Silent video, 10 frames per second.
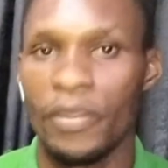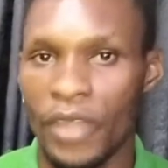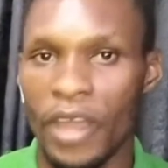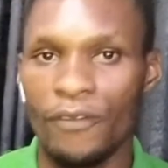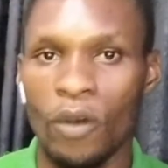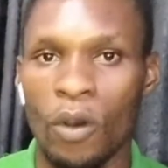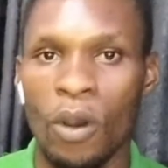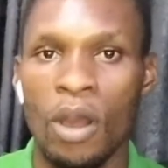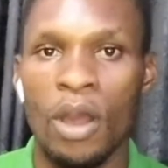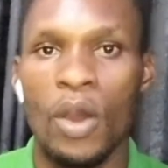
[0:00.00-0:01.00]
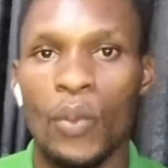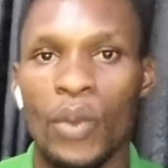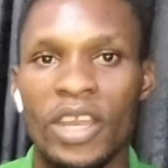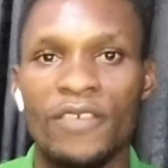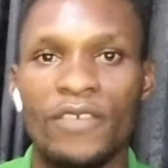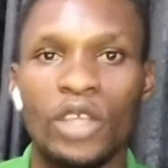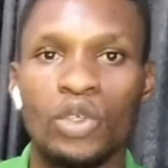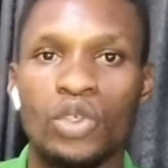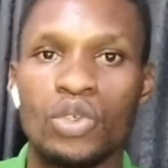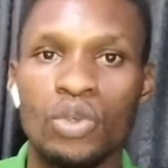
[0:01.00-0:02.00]
Therefore, whenever
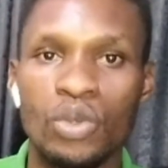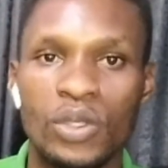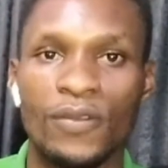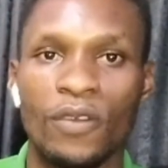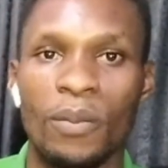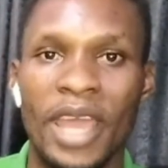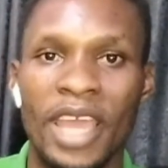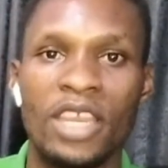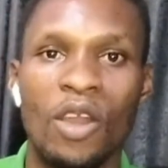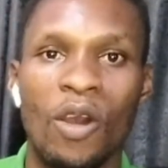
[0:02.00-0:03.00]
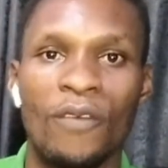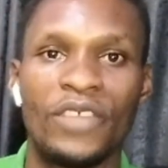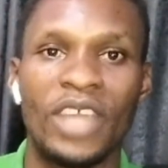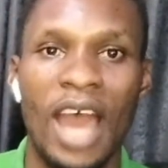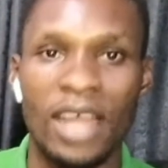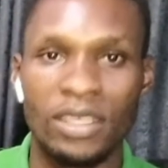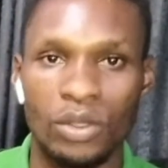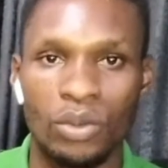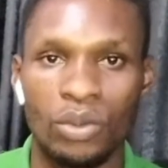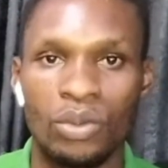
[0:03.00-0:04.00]
you choose from any of the
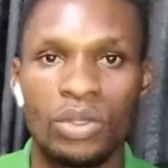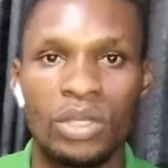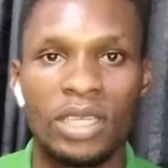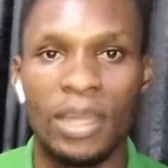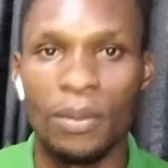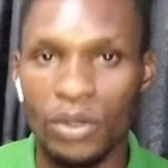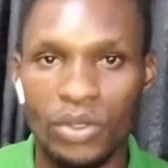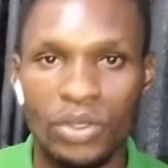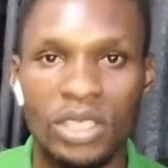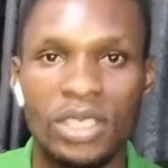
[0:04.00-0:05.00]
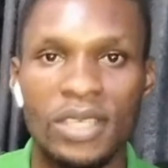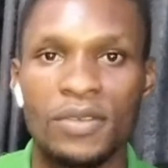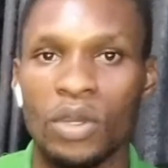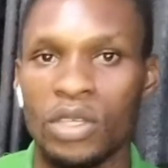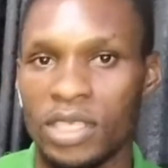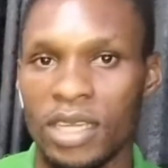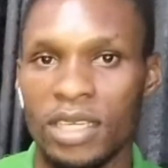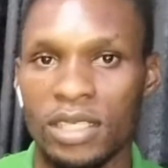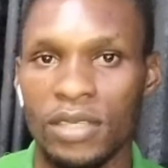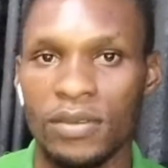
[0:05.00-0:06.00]
articles, demonstratives, or
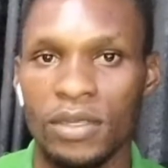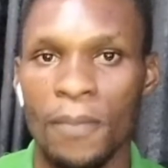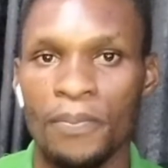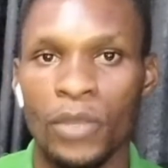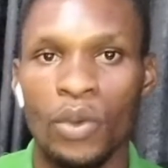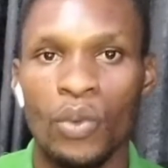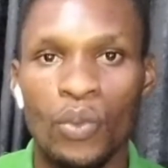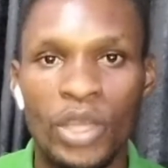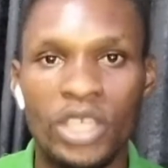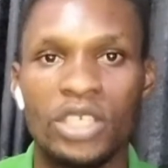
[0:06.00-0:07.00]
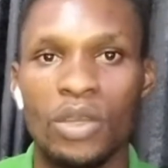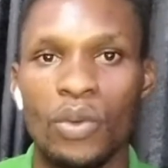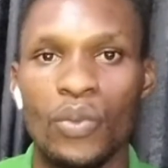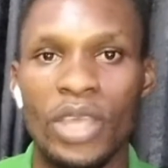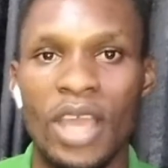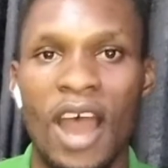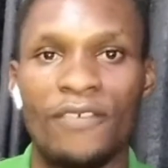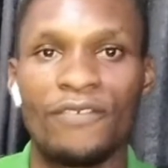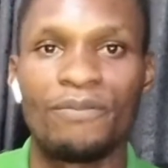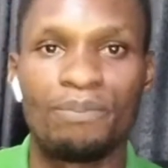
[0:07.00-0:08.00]
genitives, which we
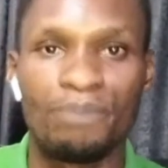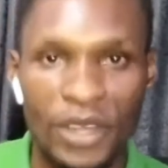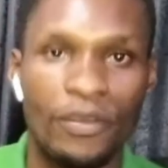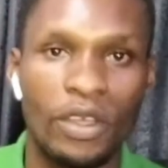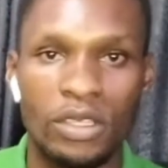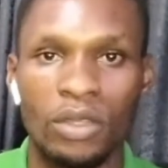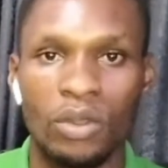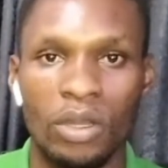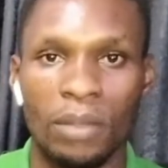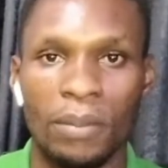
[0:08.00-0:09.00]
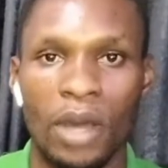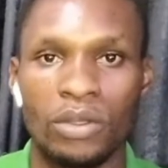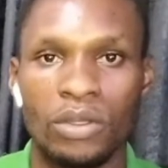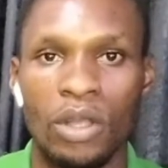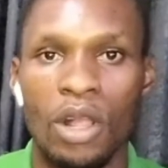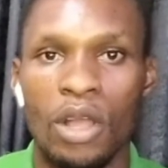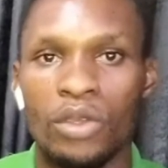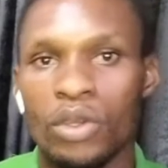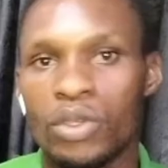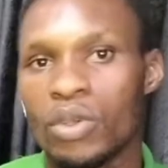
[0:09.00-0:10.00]
have previously talked about,
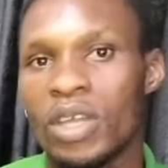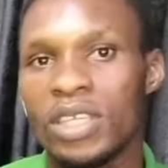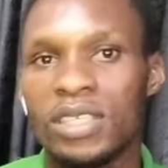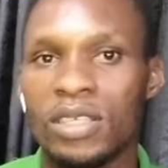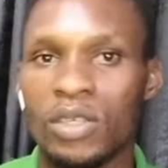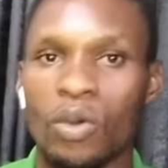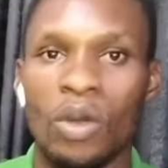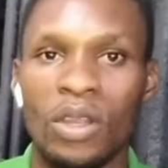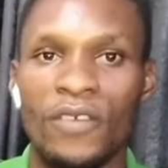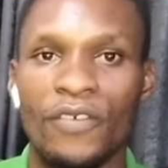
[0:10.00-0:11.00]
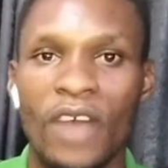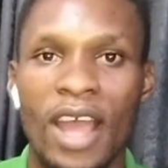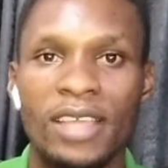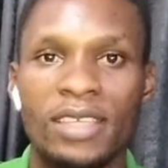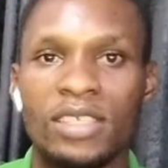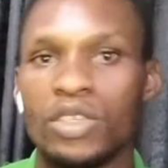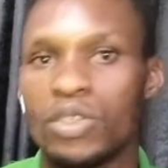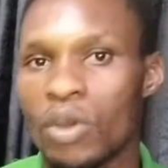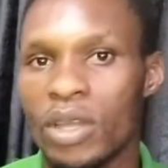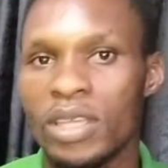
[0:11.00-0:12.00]
your choice disqualifies the
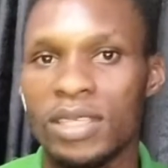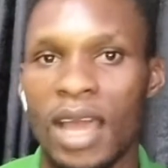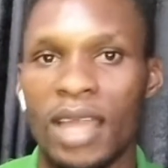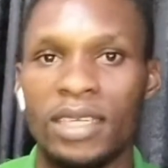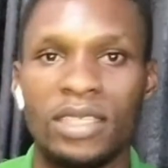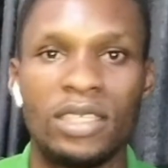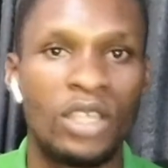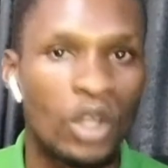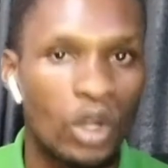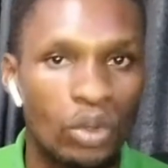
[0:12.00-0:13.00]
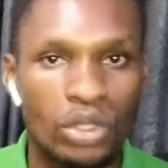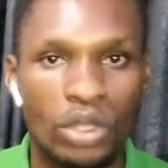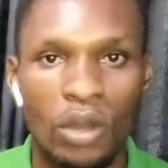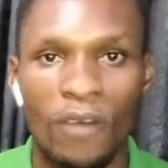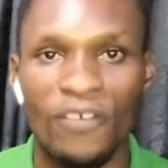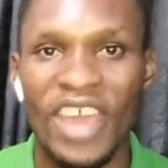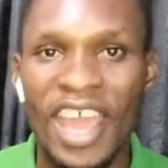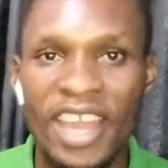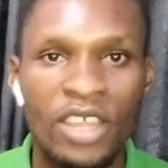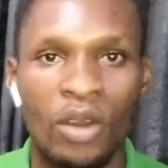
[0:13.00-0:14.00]
choice and the inclusion of
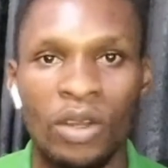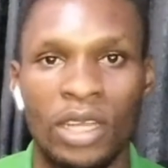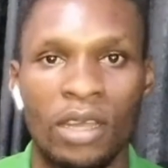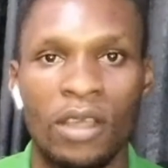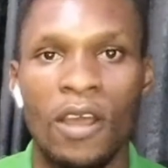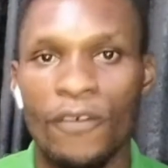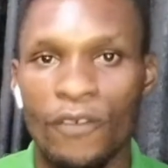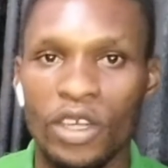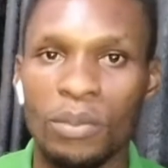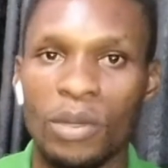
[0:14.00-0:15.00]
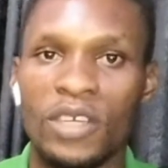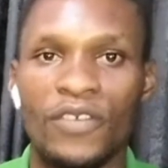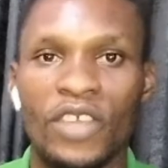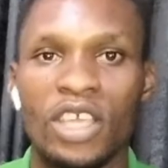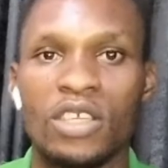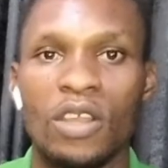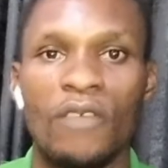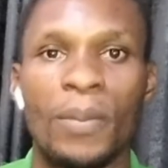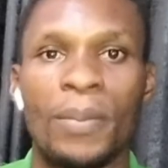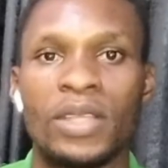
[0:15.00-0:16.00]
any other for the modification
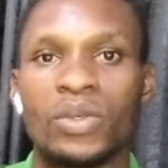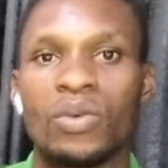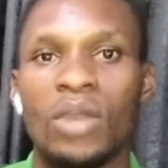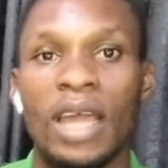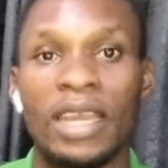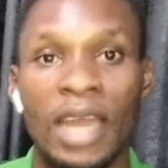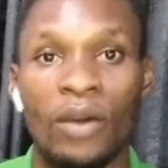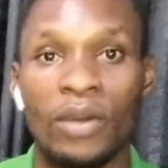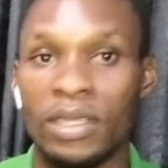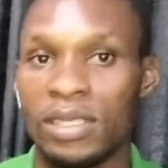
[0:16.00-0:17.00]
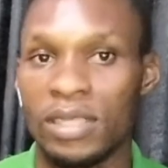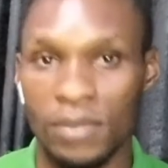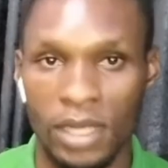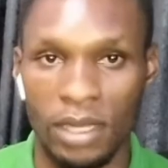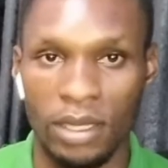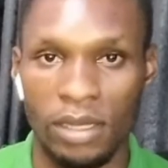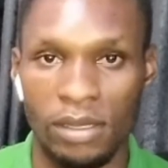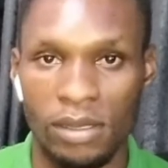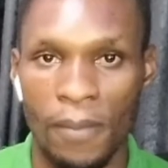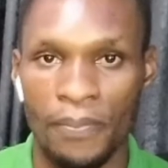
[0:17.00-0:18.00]
of a particular noun in the same
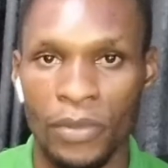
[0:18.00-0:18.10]
sentence.